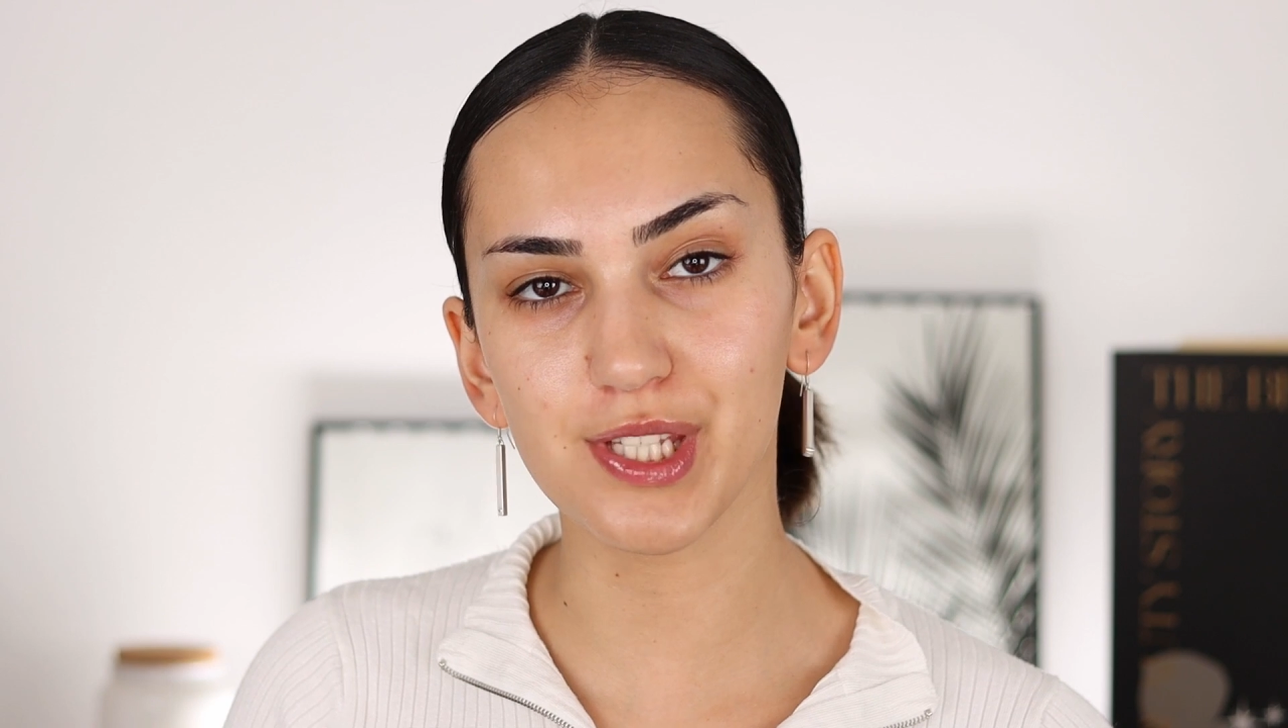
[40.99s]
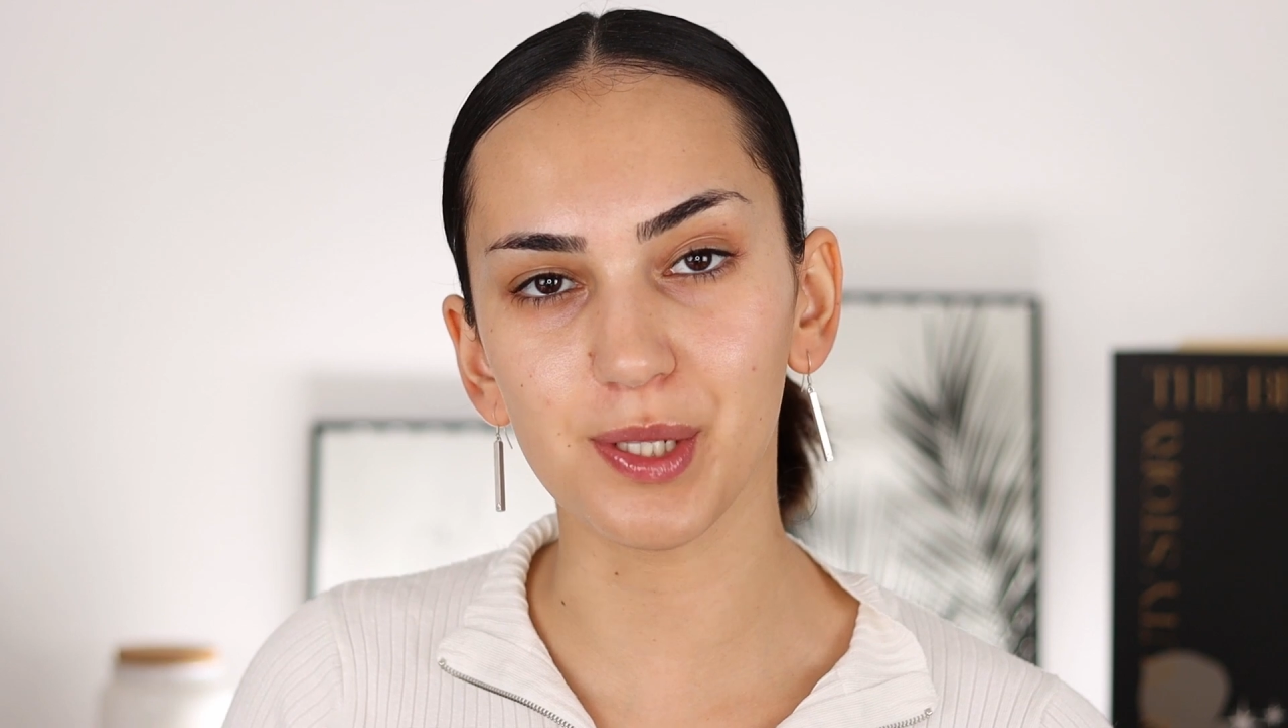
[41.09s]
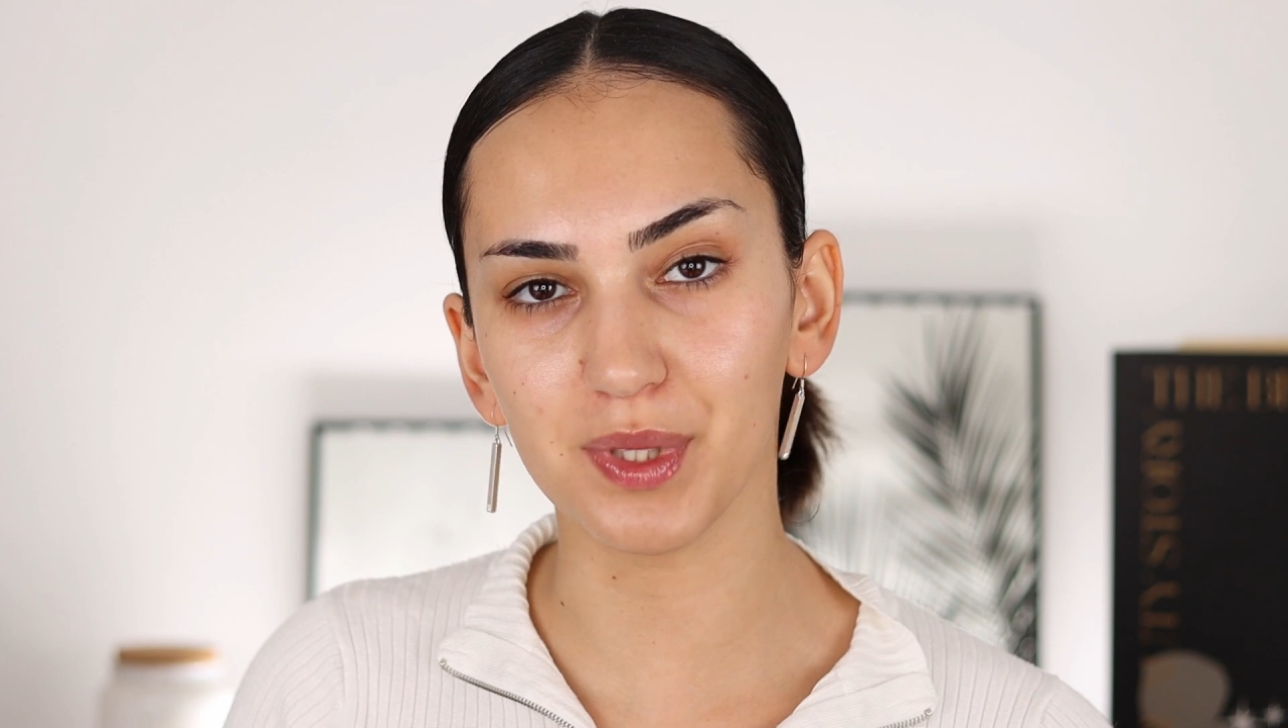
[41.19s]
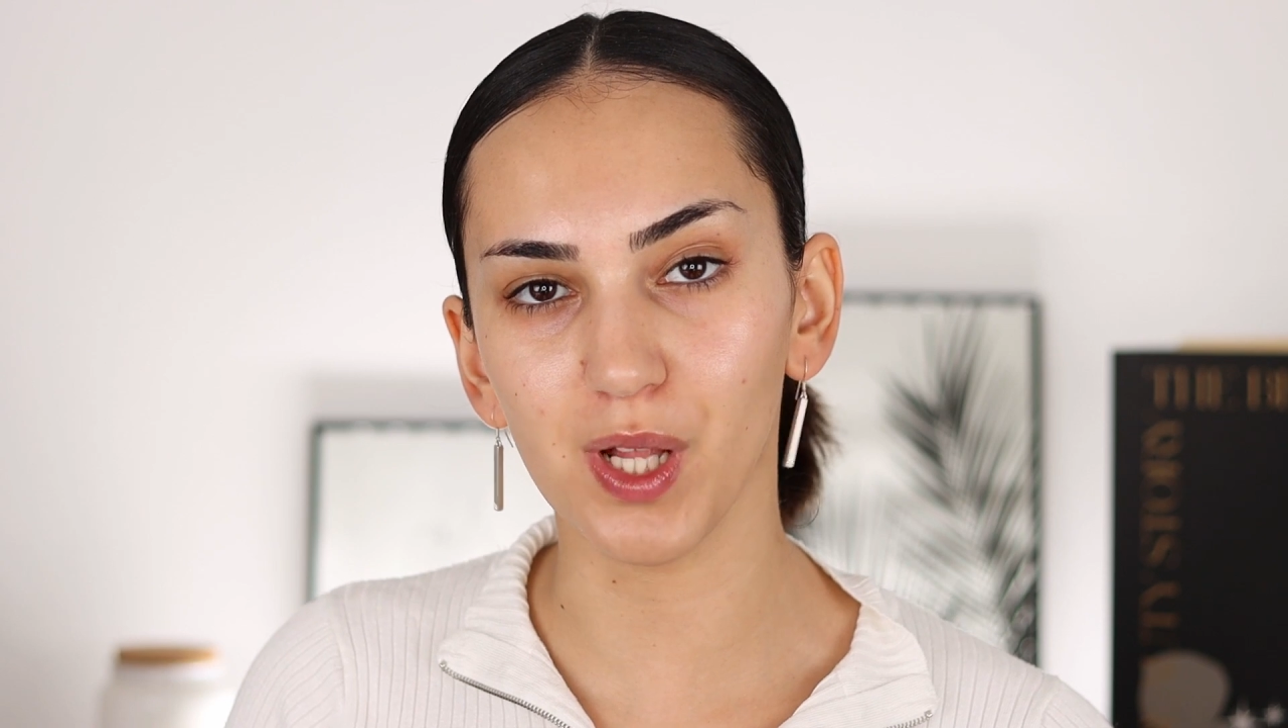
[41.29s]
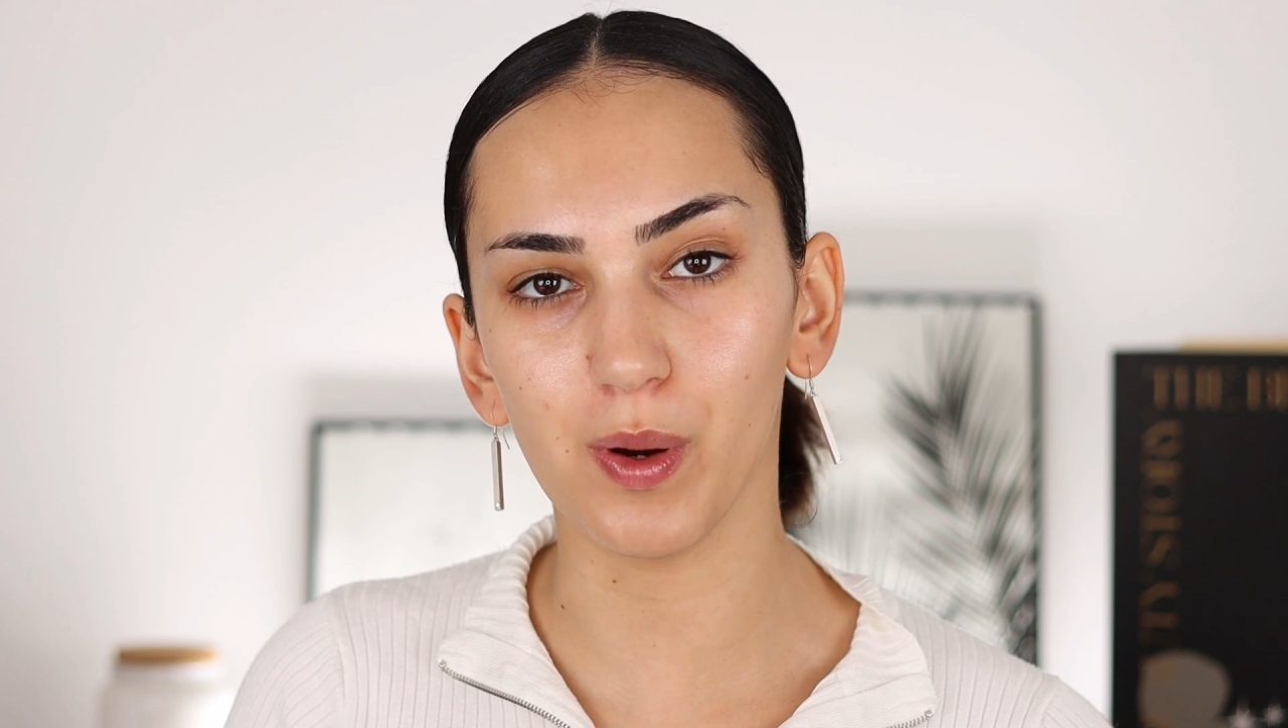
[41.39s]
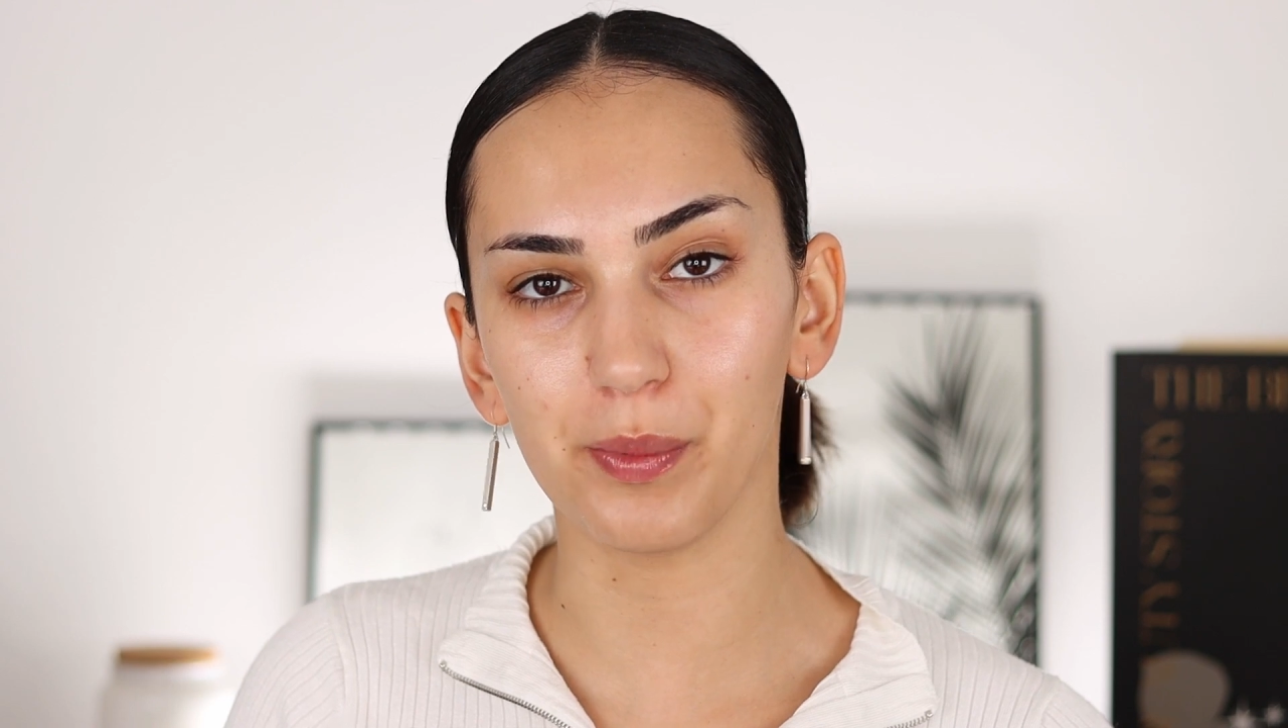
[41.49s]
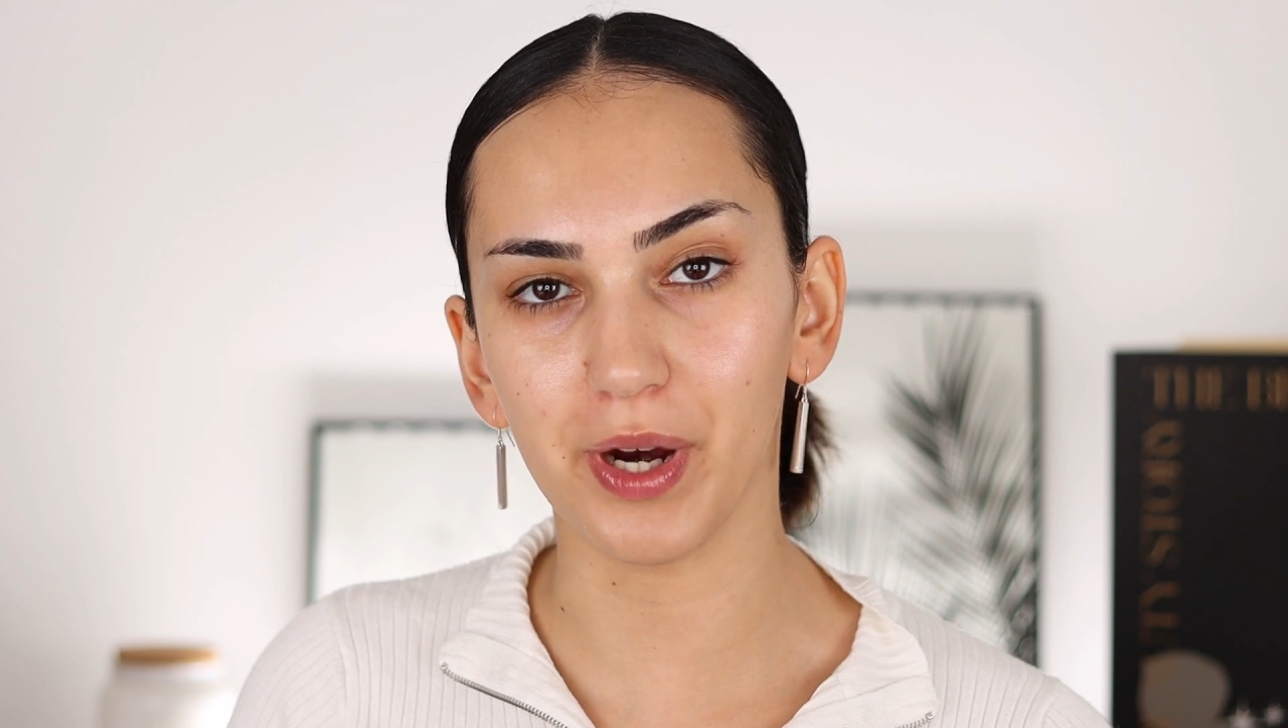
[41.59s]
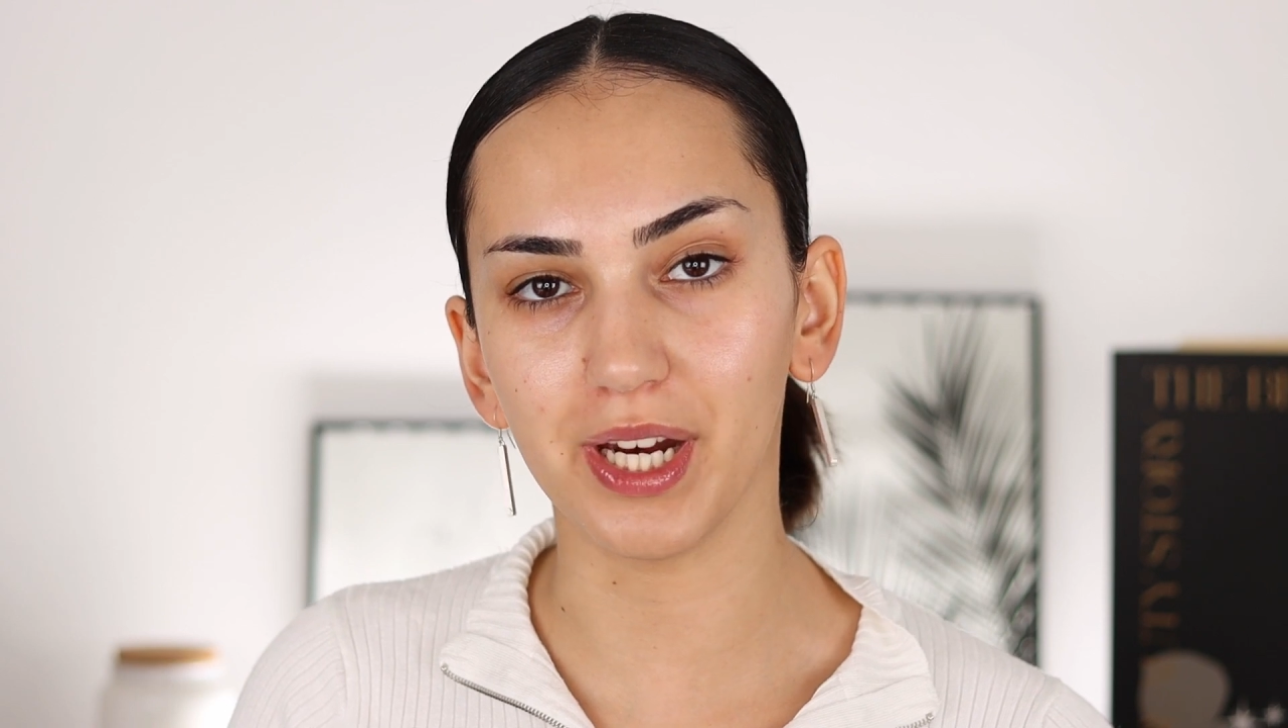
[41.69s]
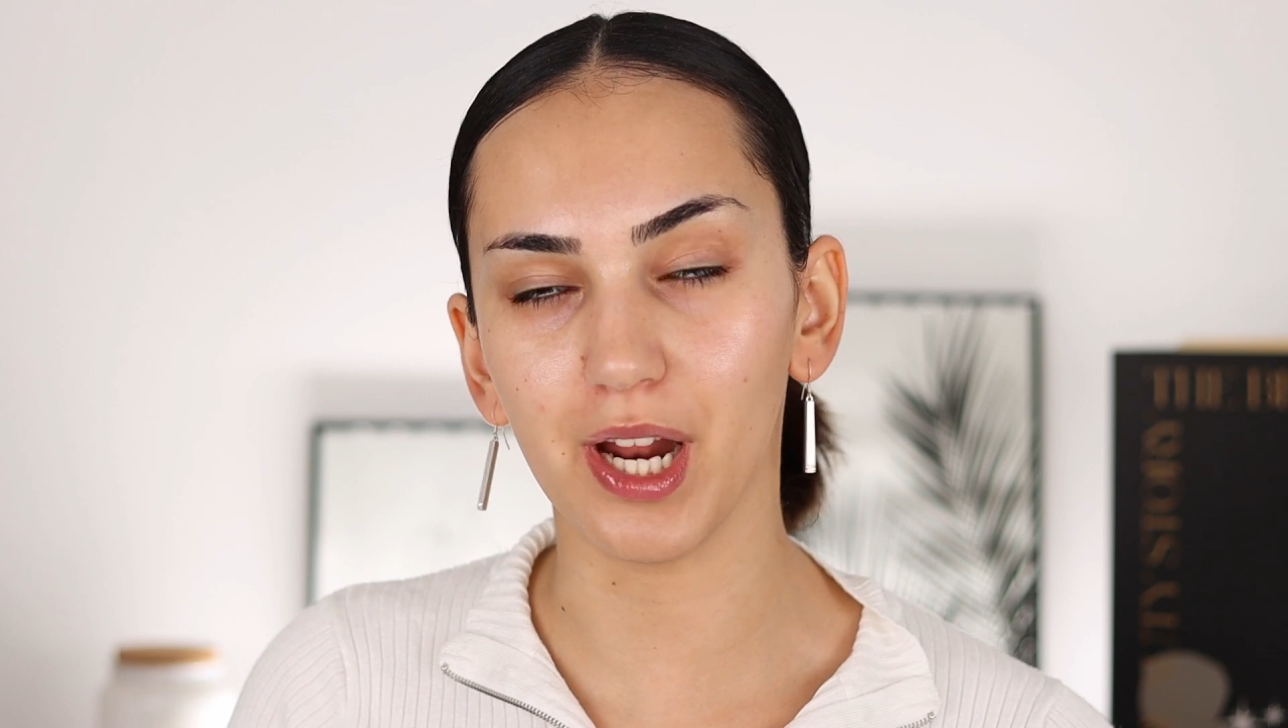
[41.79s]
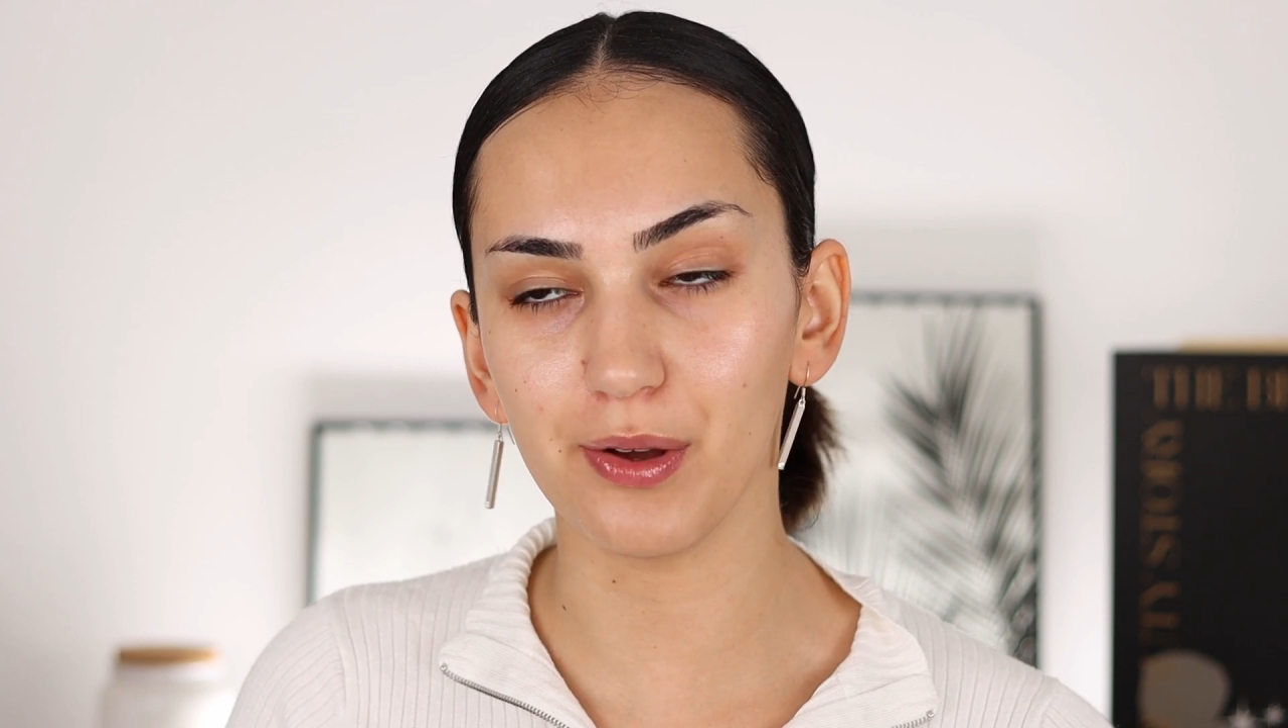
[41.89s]
some glow up
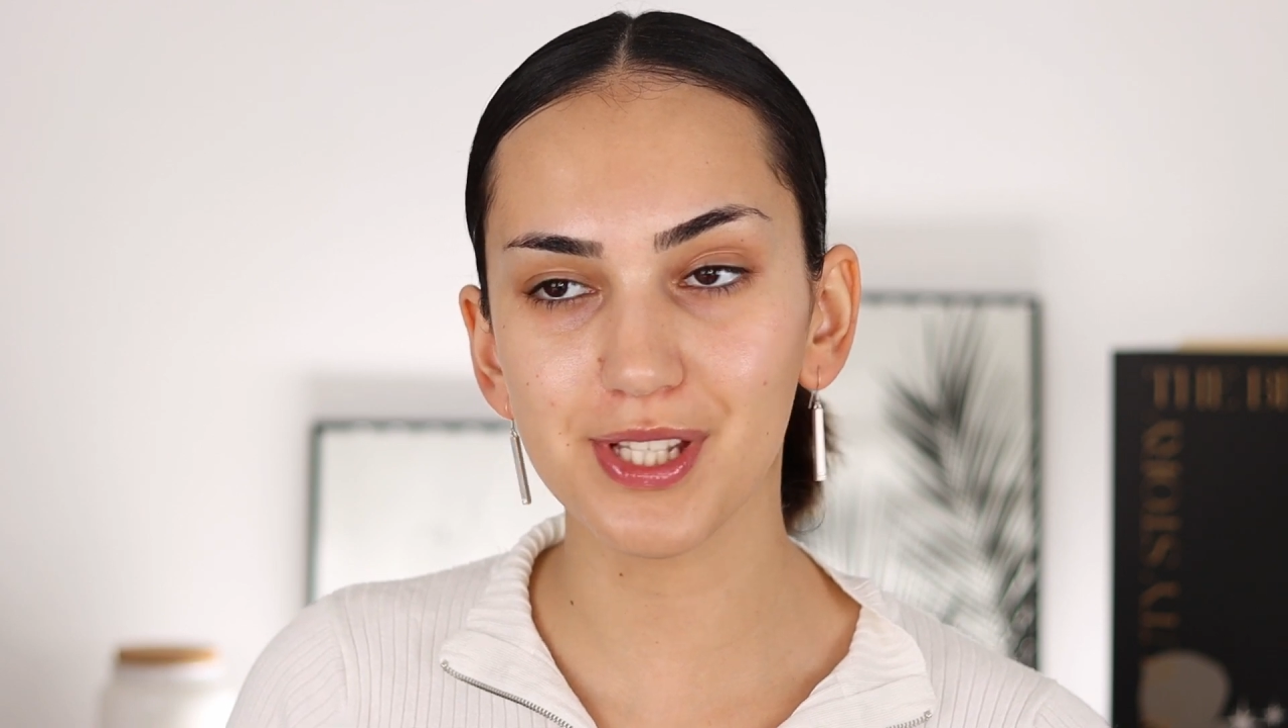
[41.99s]
right now,